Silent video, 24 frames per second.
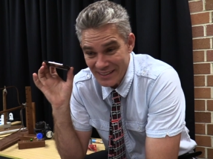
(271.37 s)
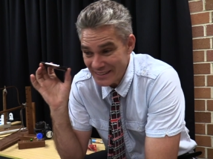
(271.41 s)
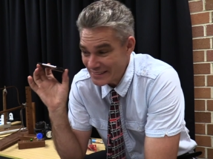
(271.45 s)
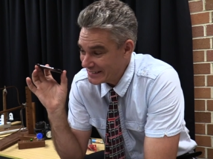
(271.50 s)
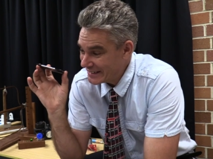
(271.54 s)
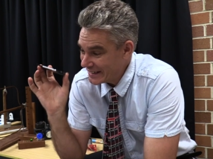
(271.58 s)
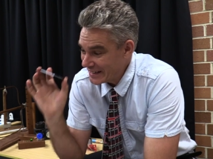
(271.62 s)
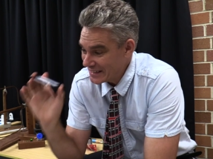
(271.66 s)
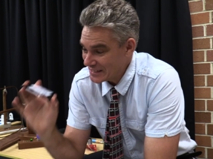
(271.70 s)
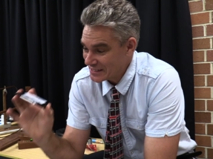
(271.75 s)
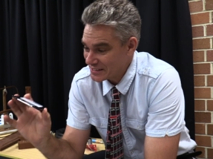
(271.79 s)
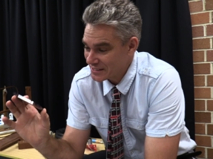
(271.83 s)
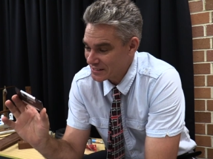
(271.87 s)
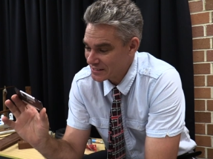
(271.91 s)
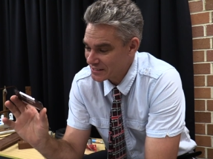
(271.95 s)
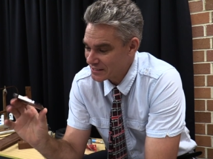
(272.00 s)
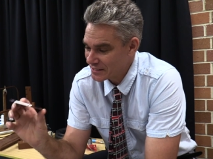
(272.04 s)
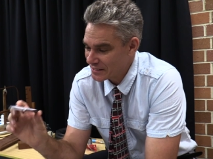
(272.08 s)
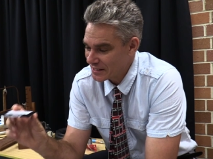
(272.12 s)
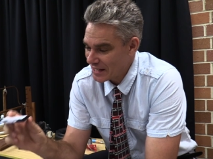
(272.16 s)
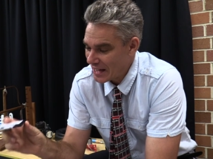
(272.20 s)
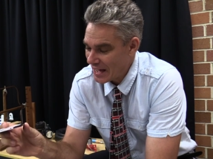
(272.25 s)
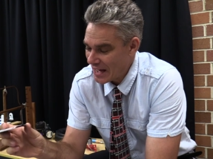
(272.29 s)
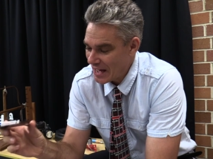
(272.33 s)

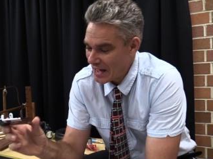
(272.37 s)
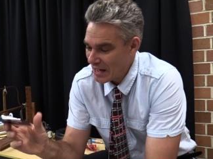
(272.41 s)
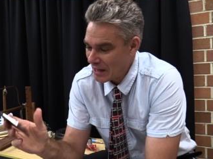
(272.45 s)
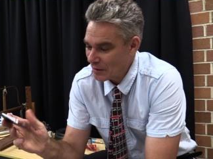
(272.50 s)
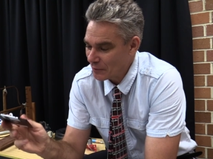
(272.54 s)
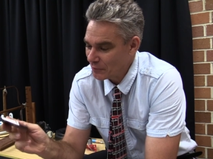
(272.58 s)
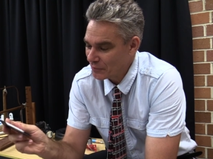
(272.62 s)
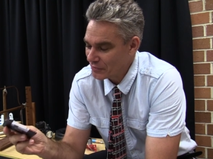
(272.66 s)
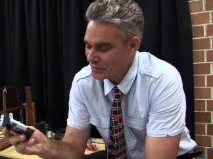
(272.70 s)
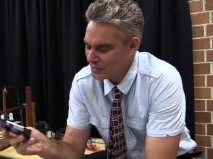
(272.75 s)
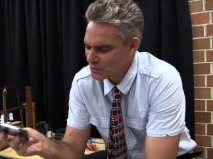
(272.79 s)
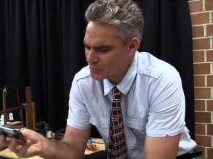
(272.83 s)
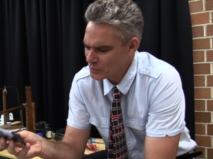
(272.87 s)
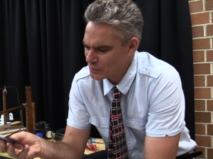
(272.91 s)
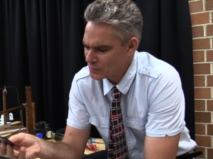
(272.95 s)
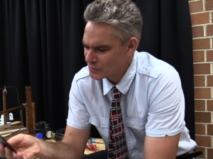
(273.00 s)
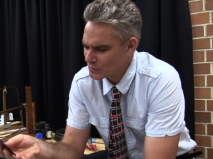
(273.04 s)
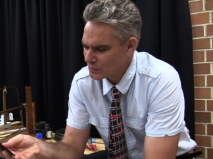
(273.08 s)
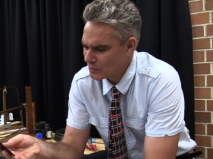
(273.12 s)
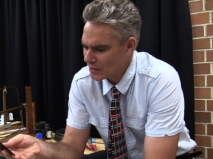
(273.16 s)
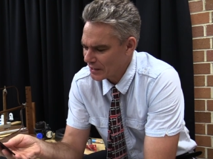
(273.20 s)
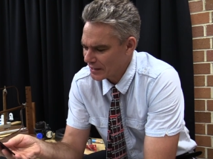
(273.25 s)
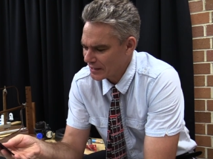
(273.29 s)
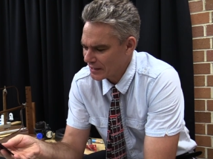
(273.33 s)
disks. Um, this
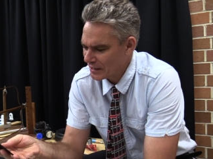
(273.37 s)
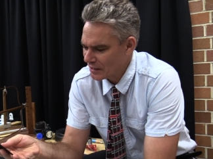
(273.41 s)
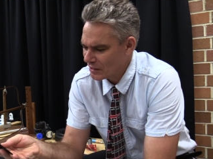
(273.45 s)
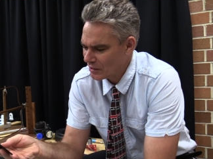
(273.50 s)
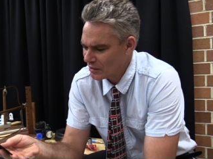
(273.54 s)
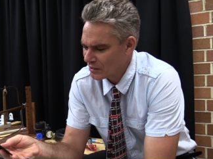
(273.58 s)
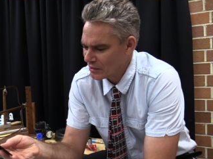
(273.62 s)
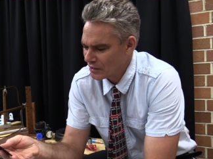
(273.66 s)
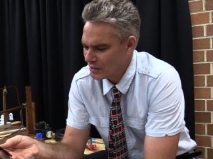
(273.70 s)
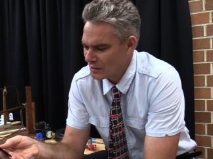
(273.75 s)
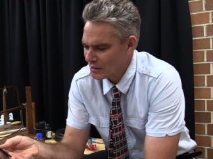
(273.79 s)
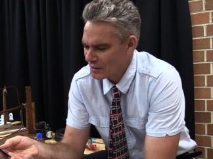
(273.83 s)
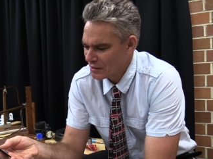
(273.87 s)
was like a,